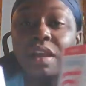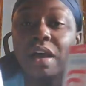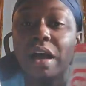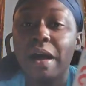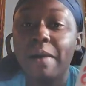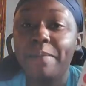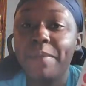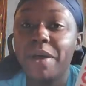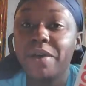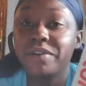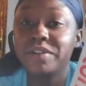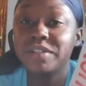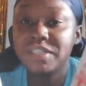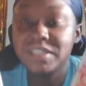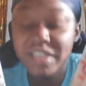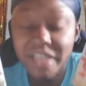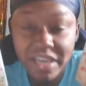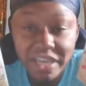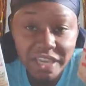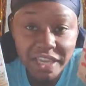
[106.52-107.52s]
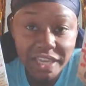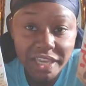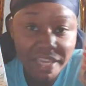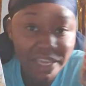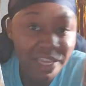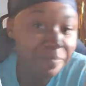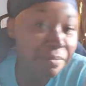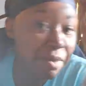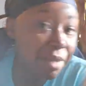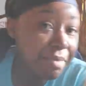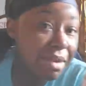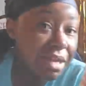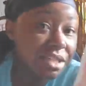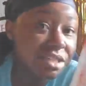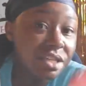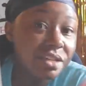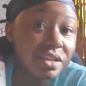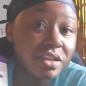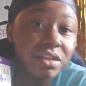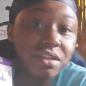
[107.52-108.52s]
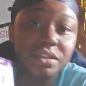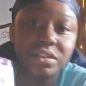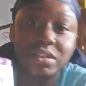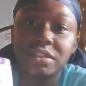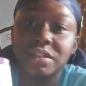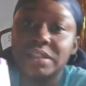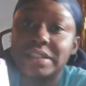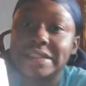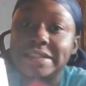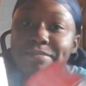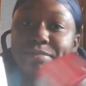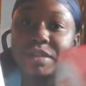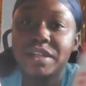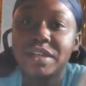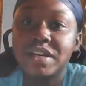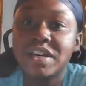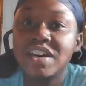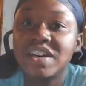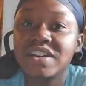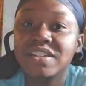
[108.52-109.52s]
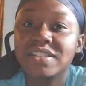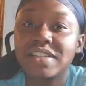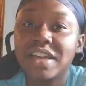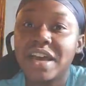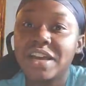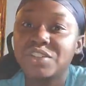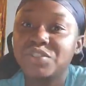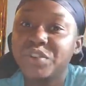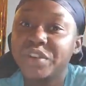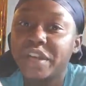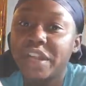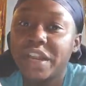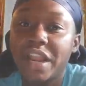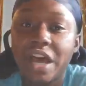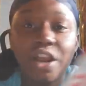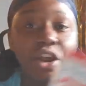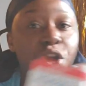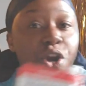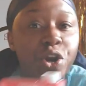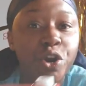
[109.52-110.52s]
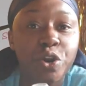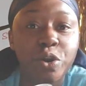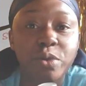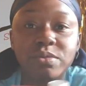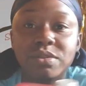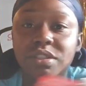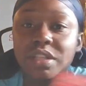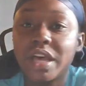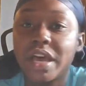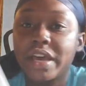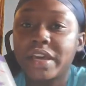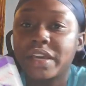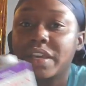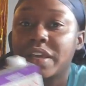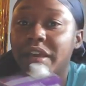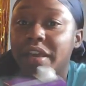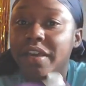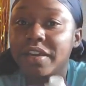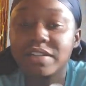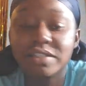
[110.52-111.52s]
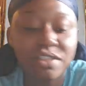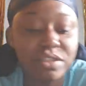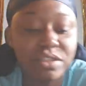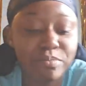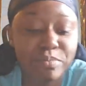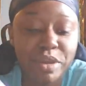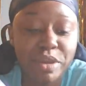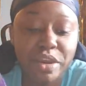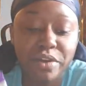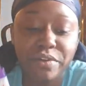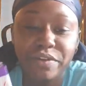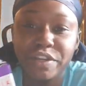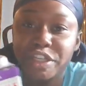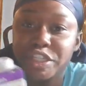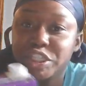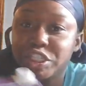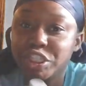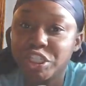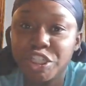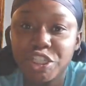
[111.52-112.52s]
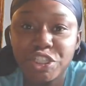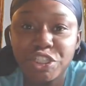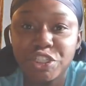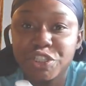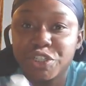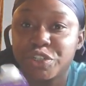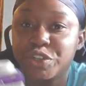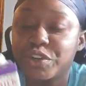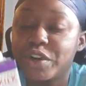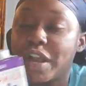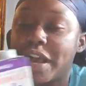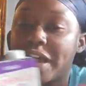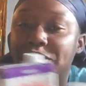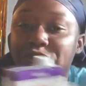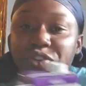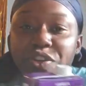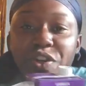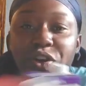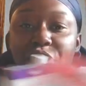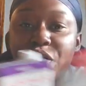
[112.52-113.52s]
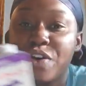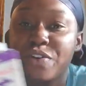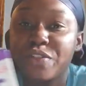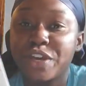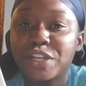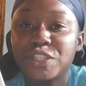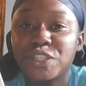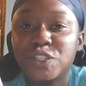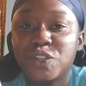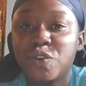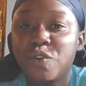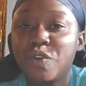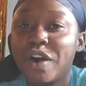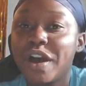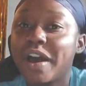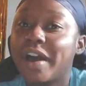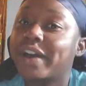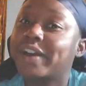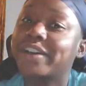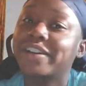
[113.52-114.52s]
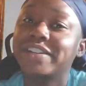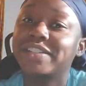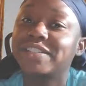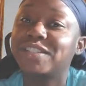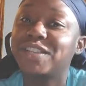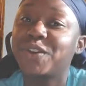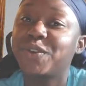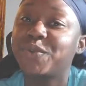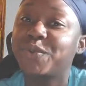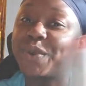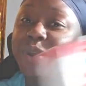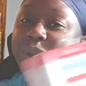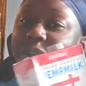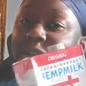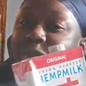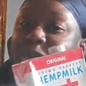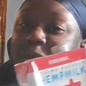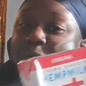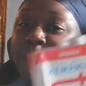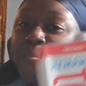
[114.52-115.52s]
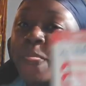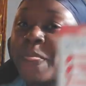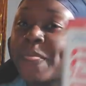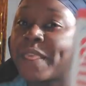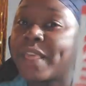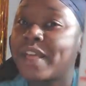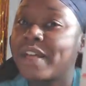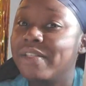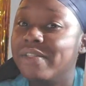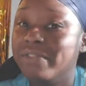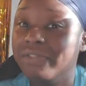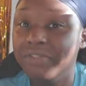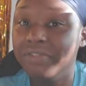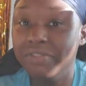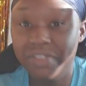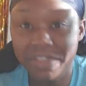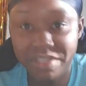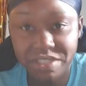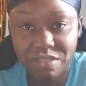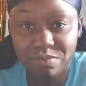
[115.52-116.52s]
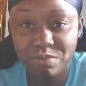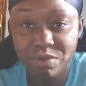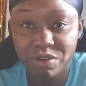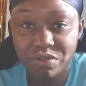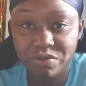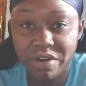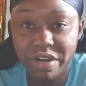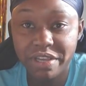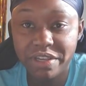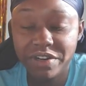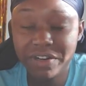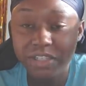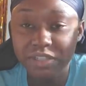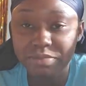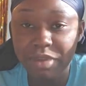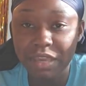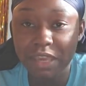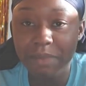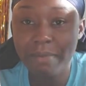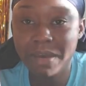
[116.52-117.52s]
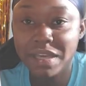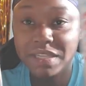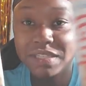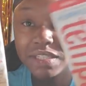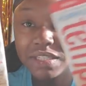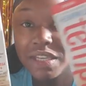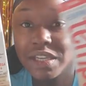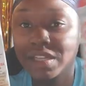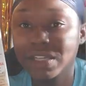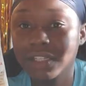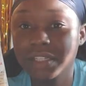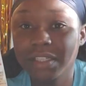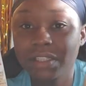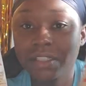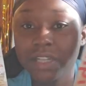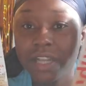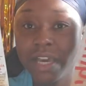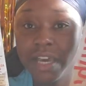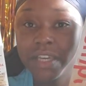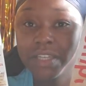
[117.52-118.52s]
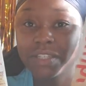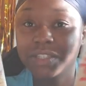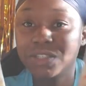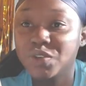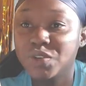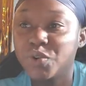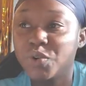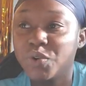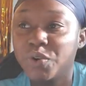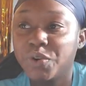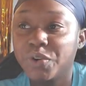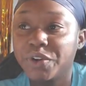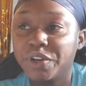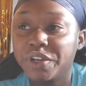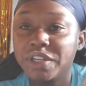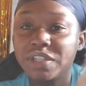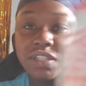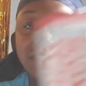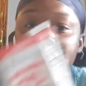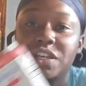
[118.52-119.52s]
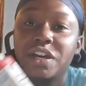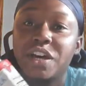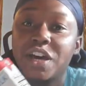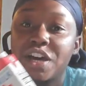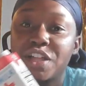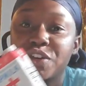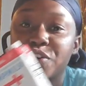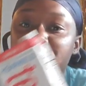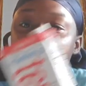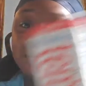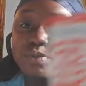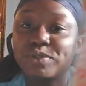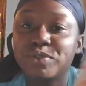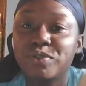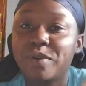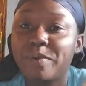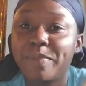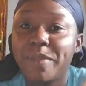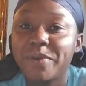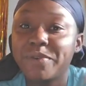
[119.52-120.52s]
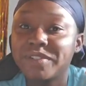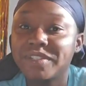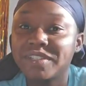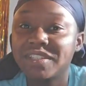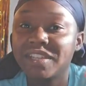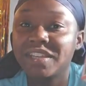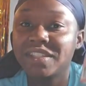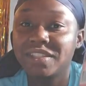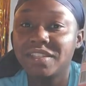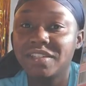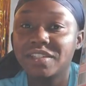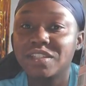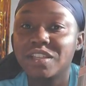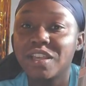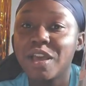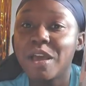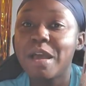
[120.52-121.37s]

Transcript: I'm not going to say it made my skin look good because I drink a lot of herbs like elderberry, ginger. I drink all that. So I couldn't tell you if this milk right here is making my skin look nice or is it the other so i'm not going to say this